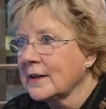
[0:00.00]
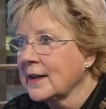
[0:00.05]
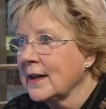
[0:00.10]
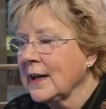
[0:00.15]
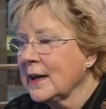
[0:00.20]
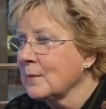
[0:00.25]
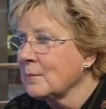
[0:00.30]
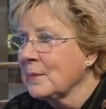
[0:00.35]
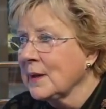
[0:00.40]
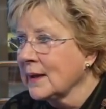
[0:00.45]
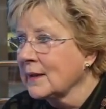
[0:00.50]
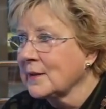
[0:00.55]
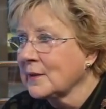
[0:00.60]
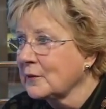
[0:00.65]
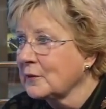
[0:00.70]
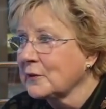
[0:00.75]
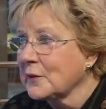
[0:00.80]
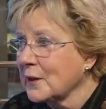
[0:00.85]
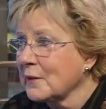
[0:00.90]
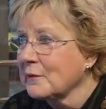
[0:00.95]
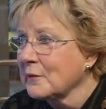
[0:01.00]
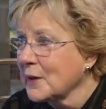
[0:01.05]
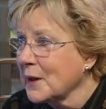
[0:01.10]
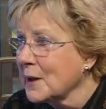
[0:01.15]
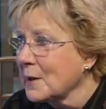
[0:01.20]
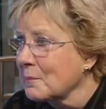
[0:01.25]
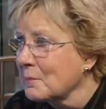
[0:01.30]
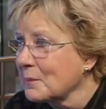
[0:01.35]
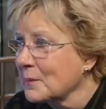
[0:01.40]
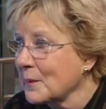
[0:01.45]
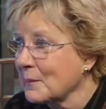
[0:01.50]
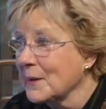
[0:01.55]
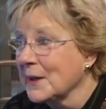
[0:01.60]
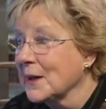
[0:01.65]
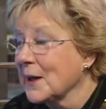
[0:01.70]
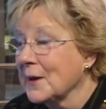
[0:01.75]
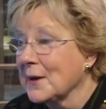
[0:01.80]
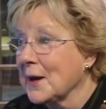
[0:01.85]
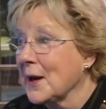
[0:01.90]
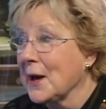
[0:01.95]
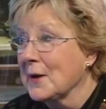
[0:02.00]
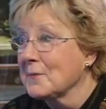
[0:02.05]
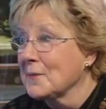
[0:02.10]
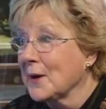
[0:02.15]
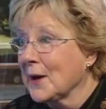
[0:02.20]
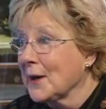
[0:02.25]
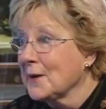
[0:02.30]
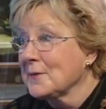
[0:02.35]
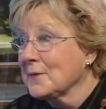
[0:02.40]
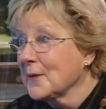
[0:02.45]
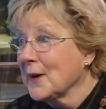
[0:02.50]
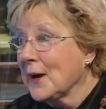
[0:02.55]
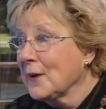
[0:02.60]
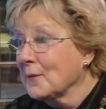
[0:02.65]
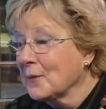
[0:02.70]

can't make this stuff up. I mean, I